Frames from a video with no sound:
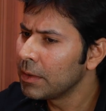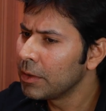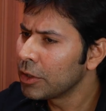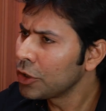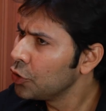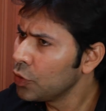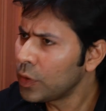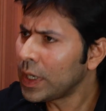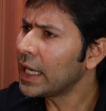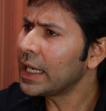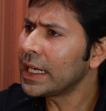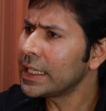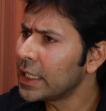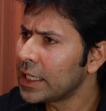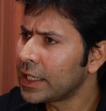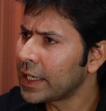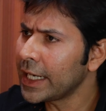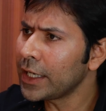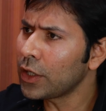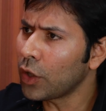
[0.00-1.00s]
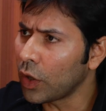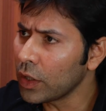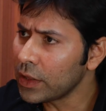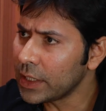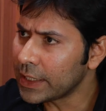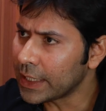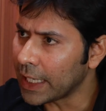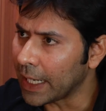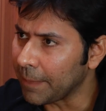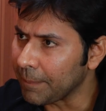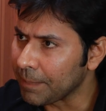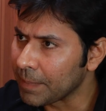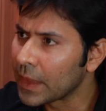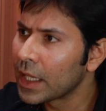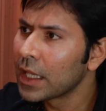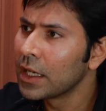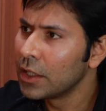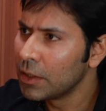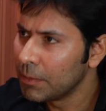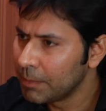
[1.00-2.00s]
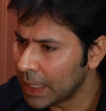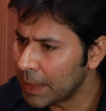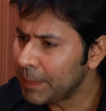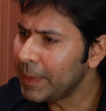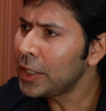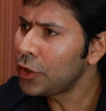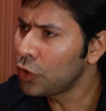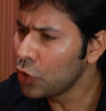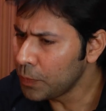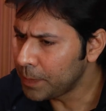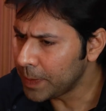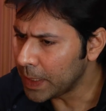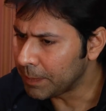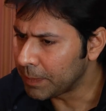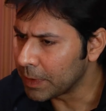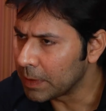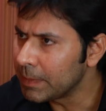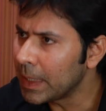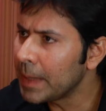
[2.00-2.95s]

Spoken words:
You can't get it right all the time. Maybe 2 people,